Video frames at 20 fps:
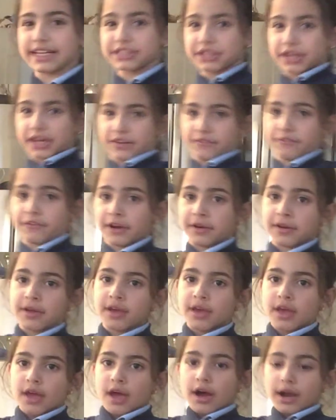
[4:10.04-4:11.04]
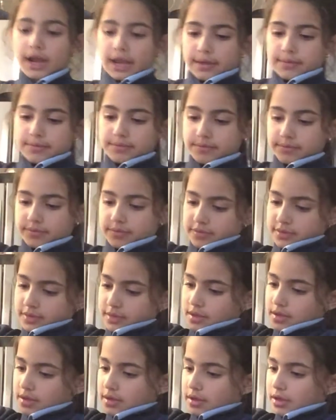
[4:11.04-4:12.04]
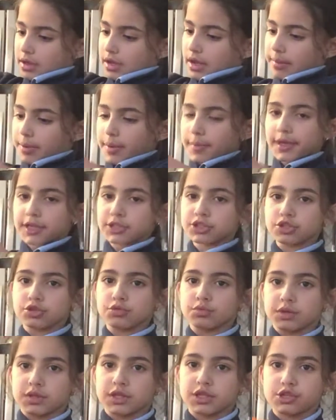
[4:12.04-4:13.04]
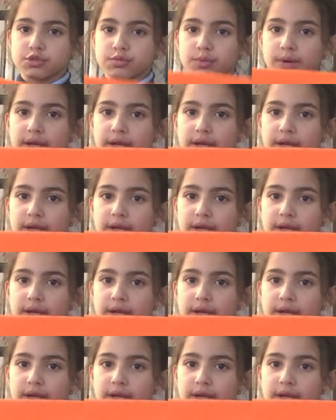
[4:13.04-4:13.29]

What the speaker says: actually kind of fun. Okay. Probably I should do it this